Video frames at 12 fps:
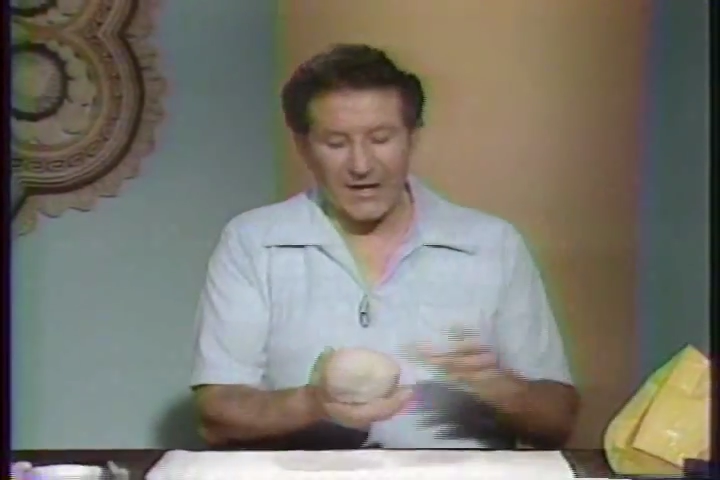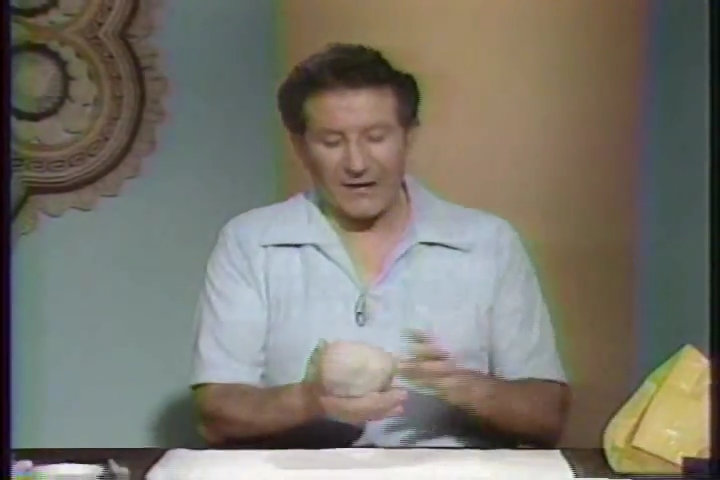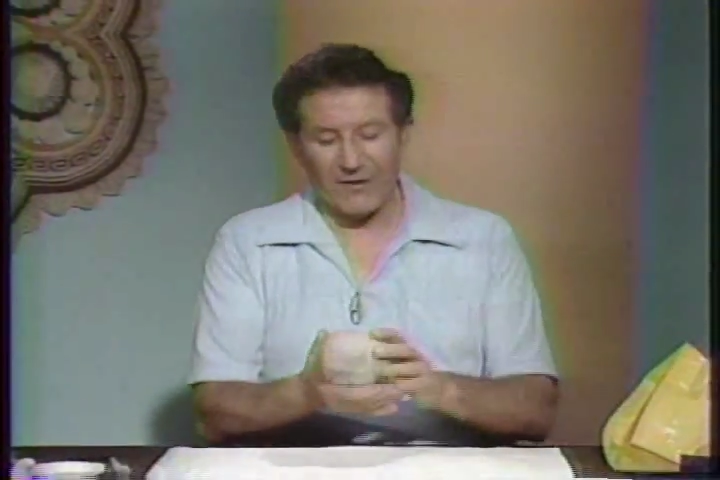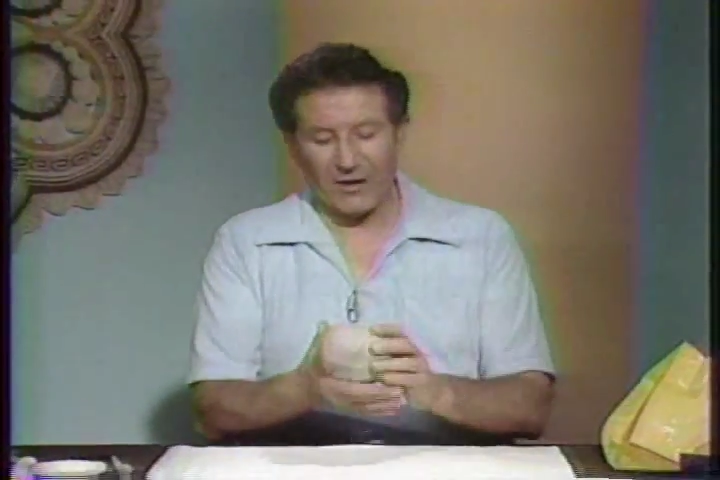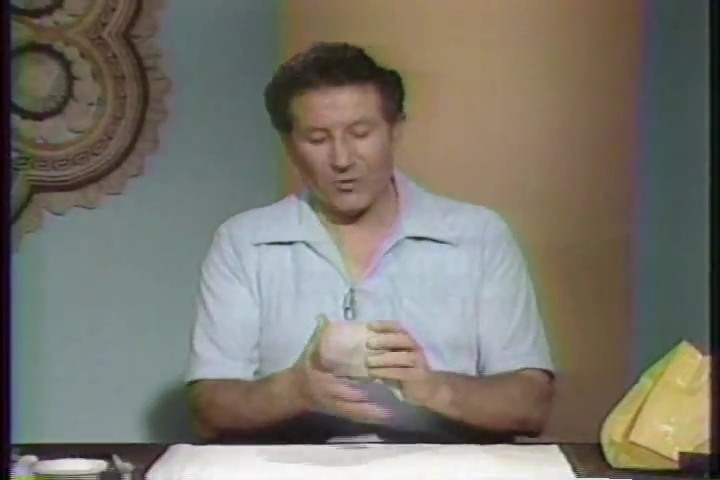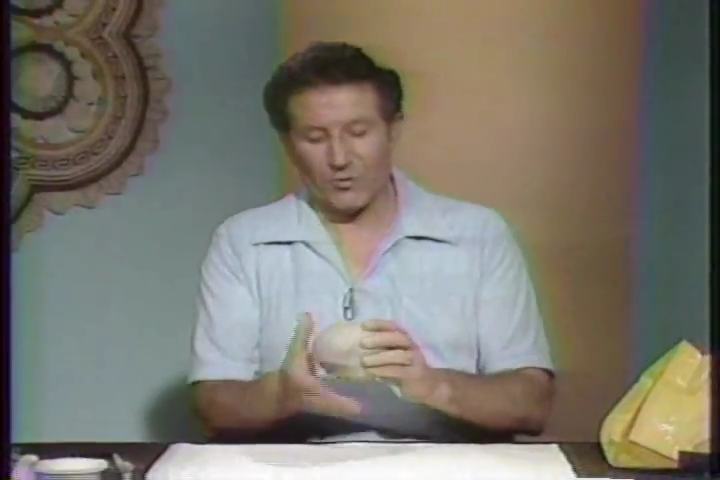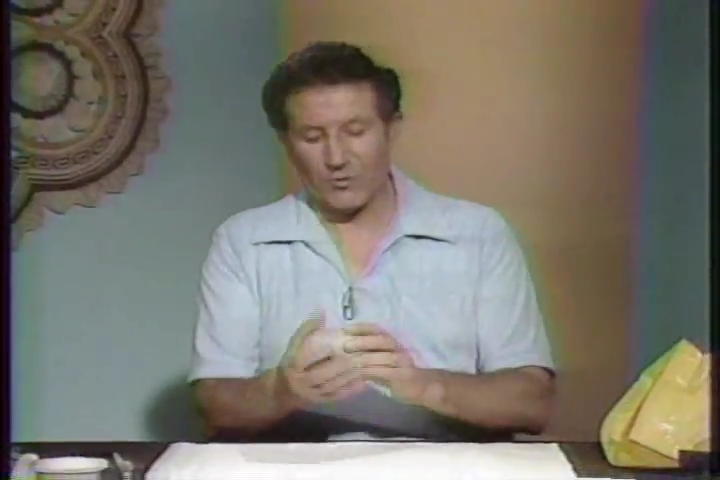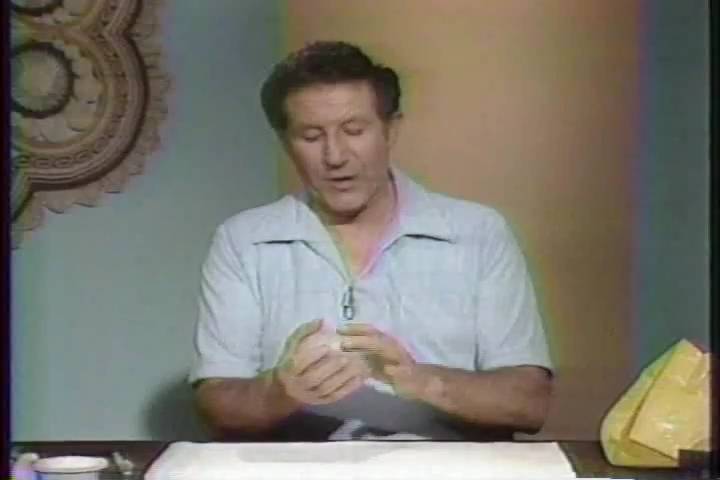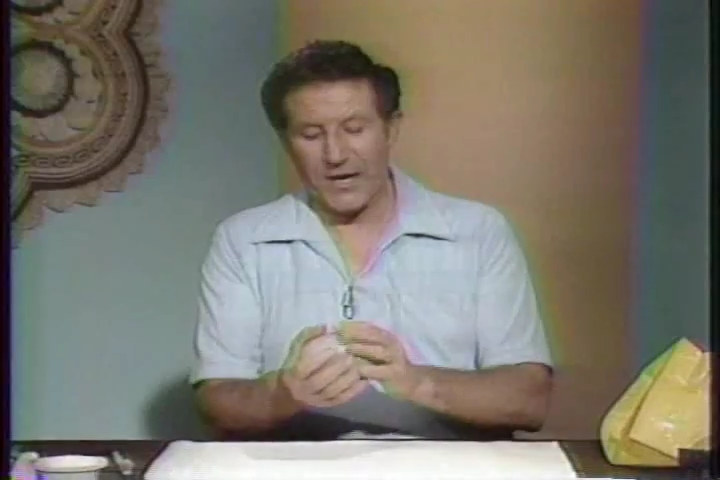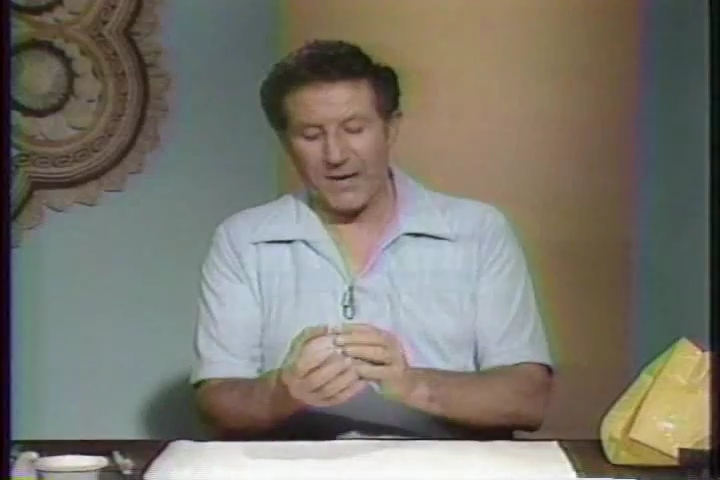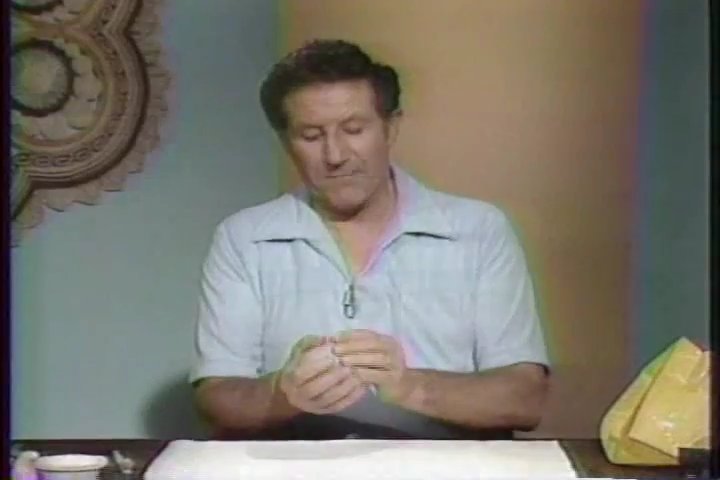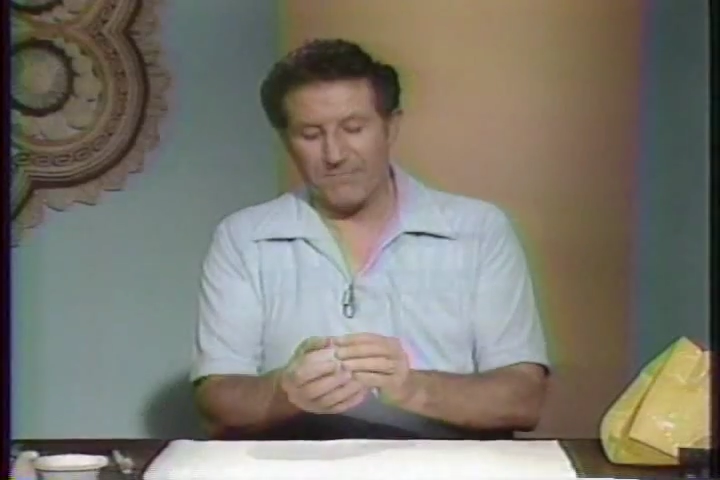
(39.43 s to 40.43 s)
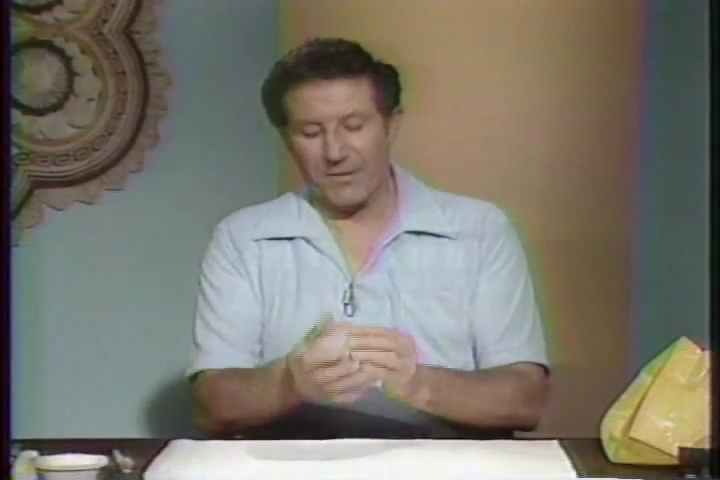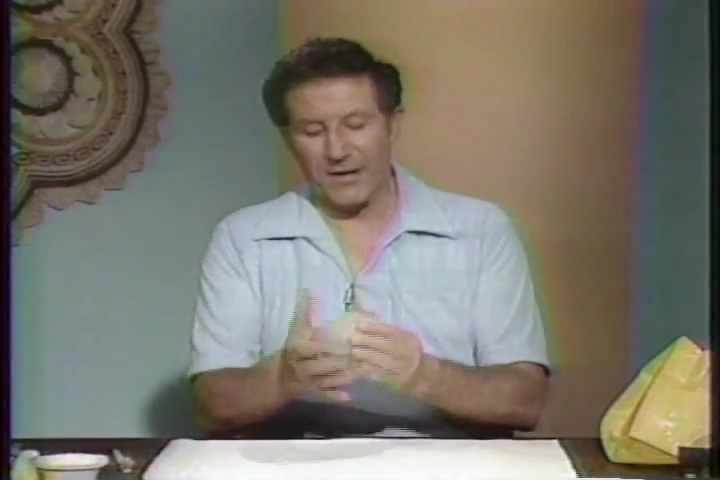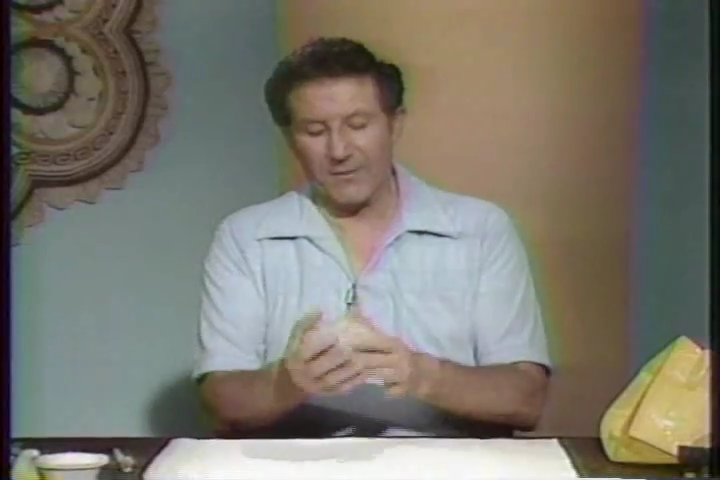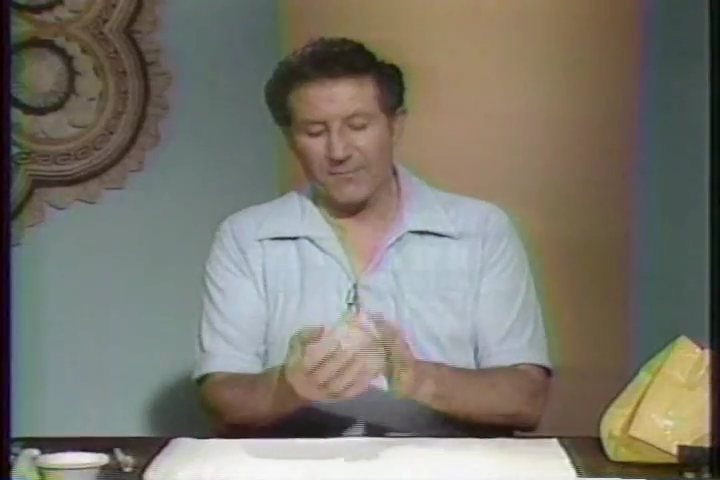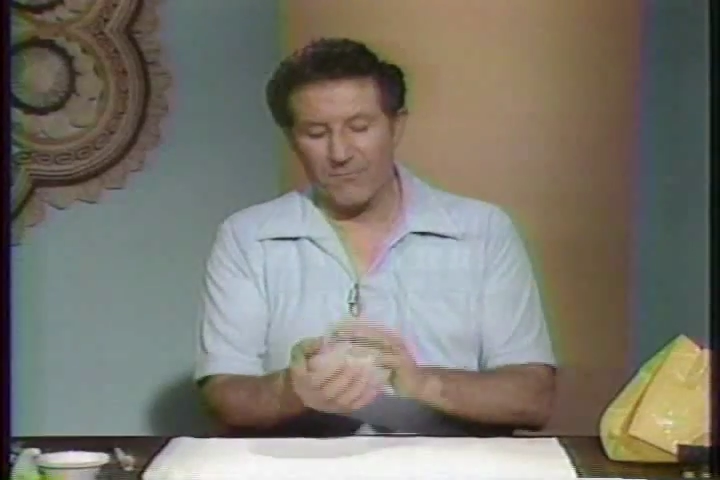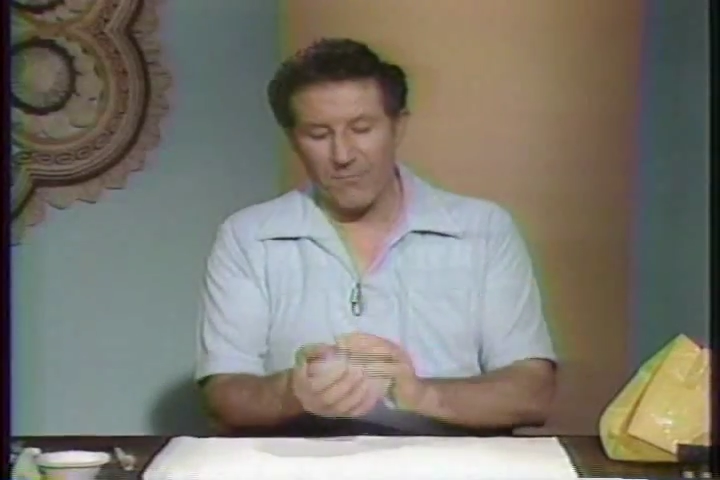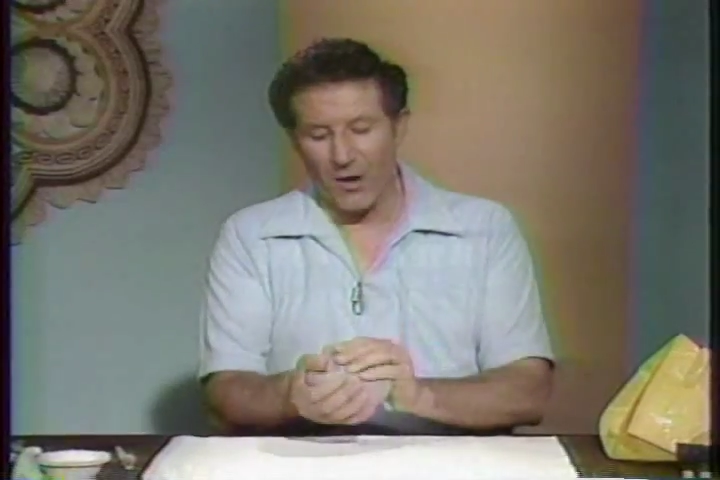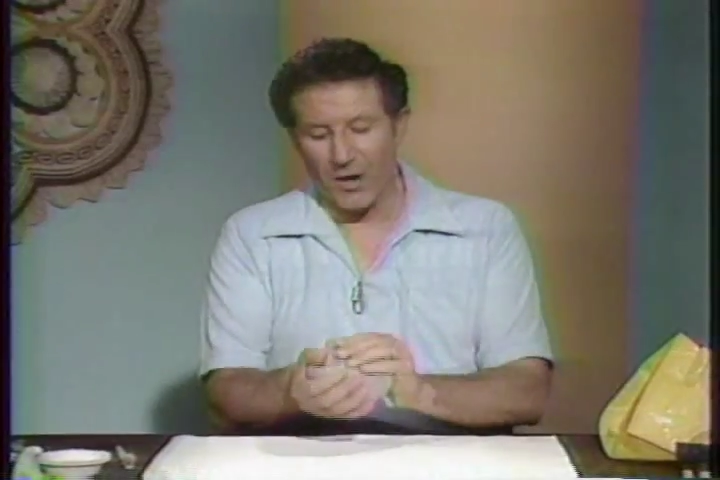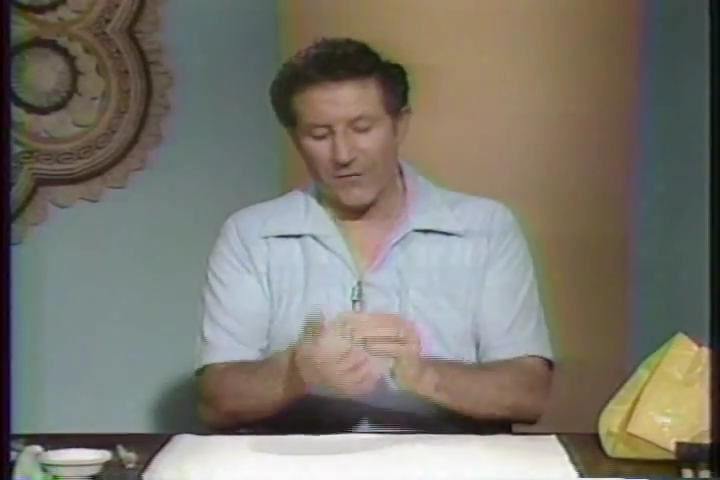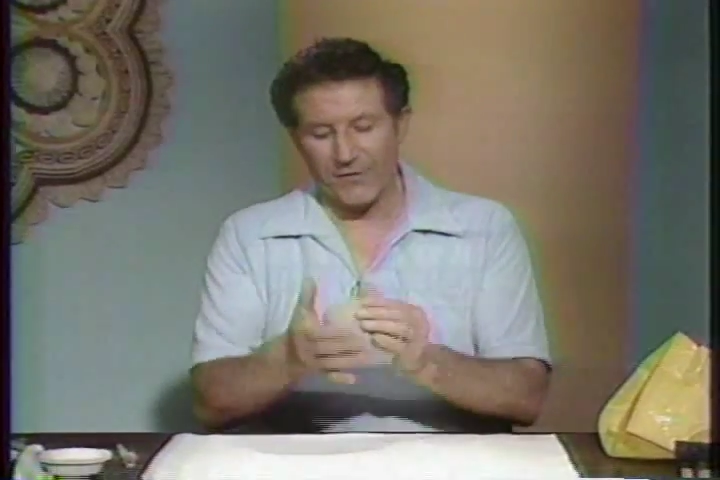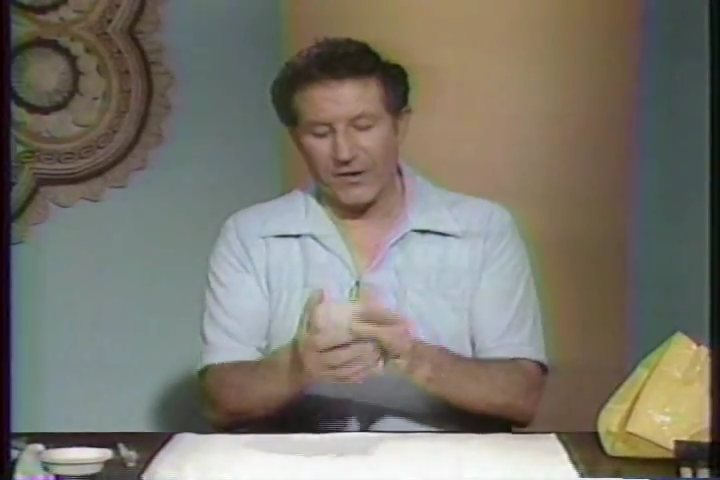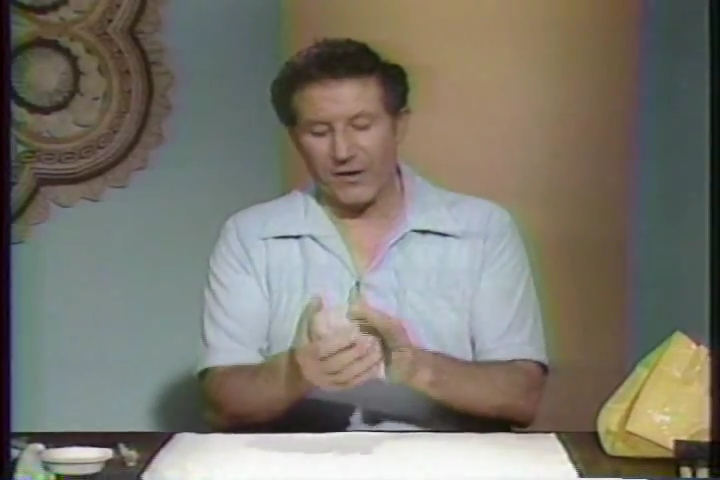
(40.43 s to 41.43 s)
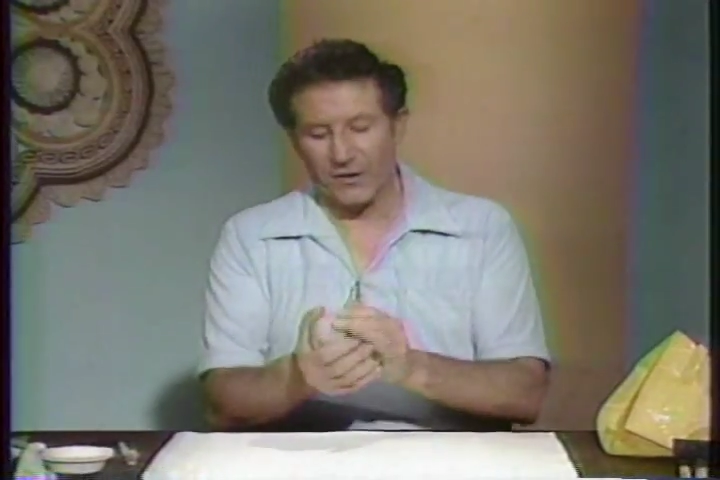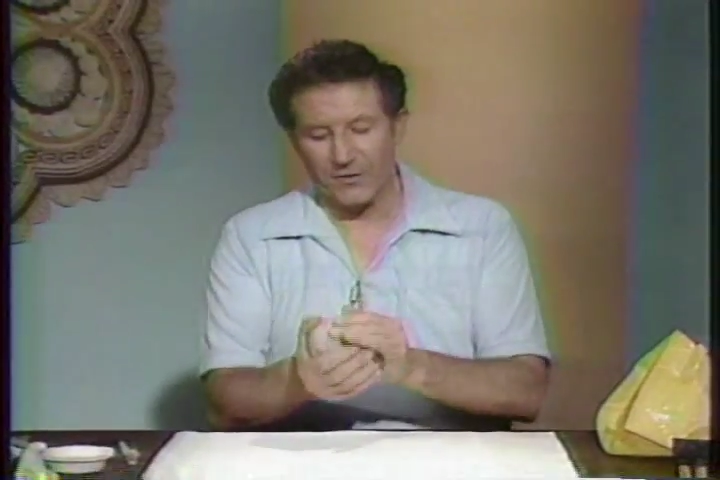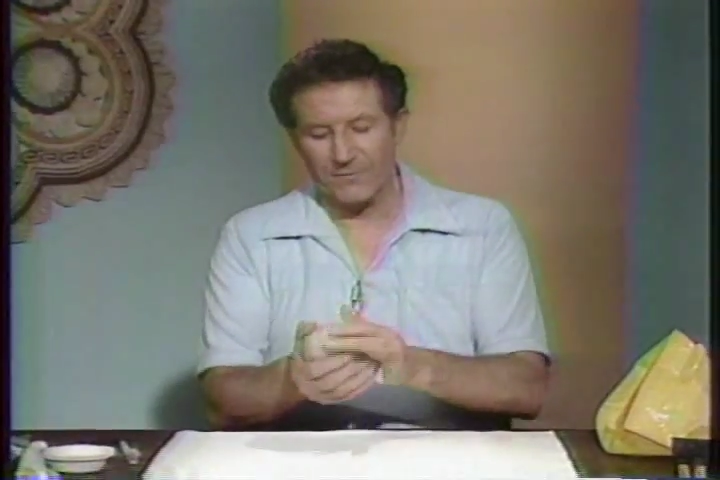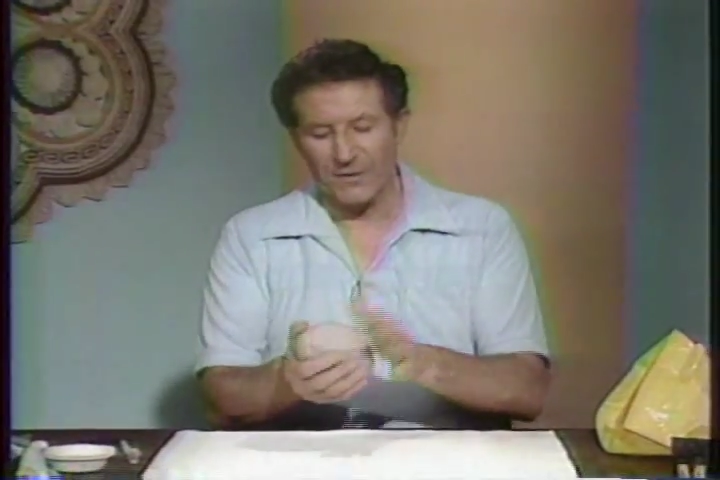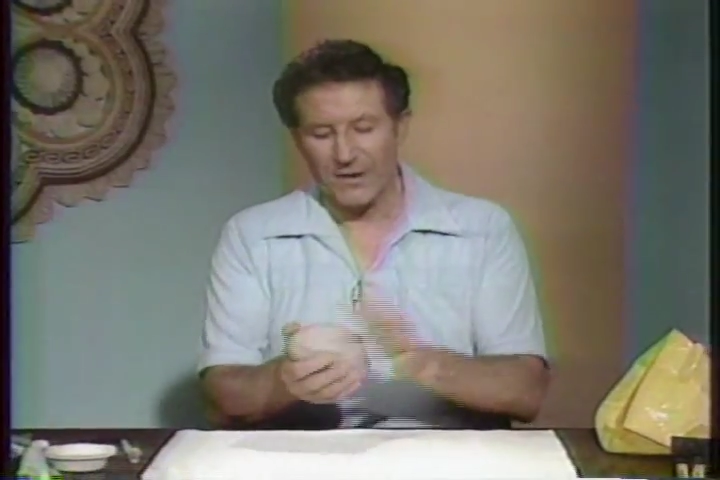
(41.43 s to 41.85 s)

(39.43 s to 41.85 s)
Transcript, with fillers: and I've got a great big ball of it here.